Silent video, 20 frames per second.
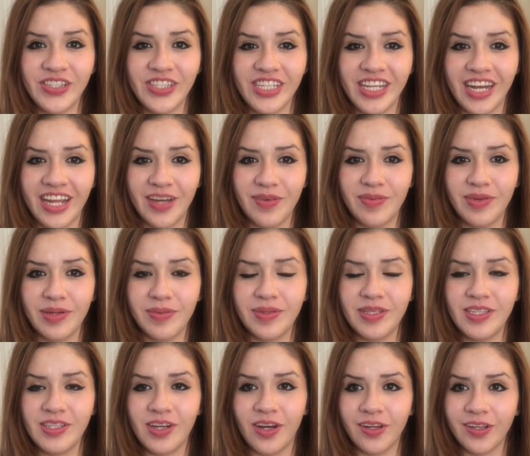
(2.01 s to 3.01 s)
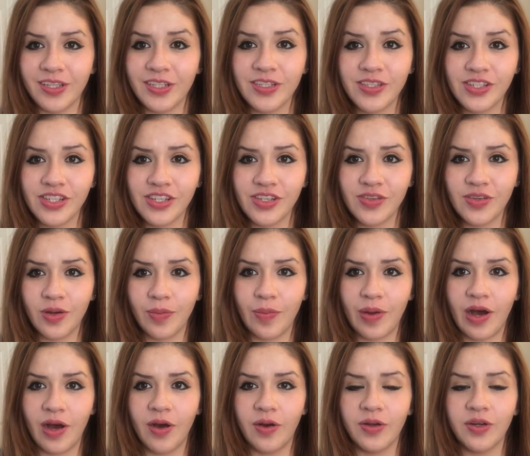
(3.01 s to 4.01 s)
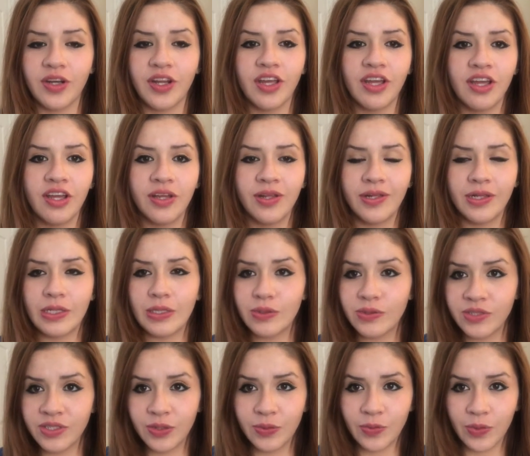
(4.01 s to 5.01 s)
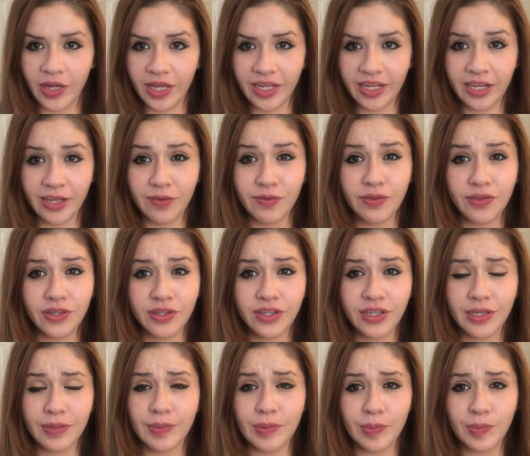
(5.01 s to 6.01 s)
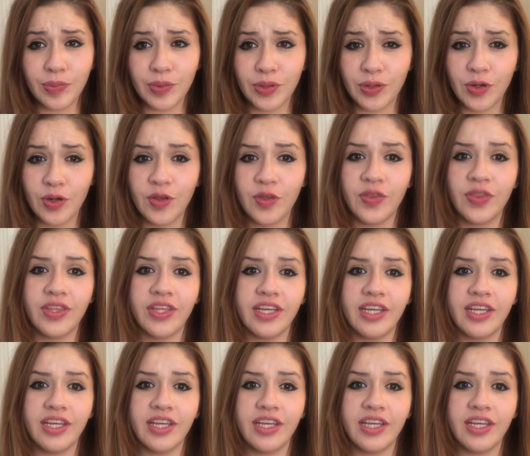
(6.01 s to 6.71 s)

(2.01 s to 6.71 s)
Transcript: Today I'm going to be talking to you about losing weight after giving birth.